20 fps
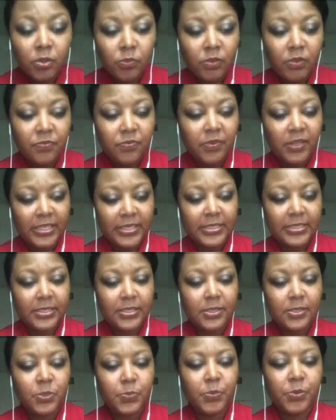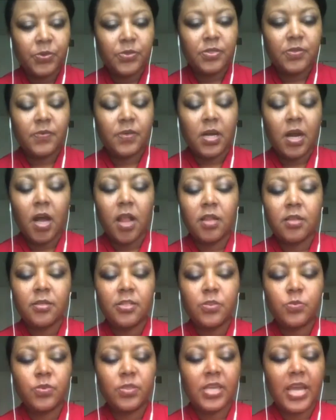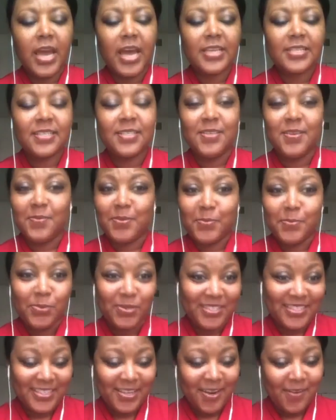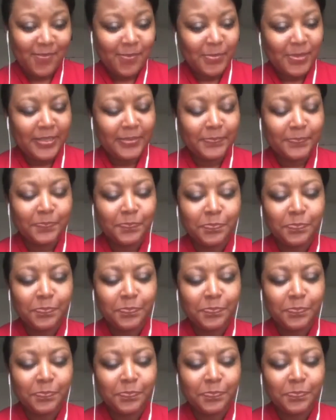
reflects the experience of the colonies with the actions of the British government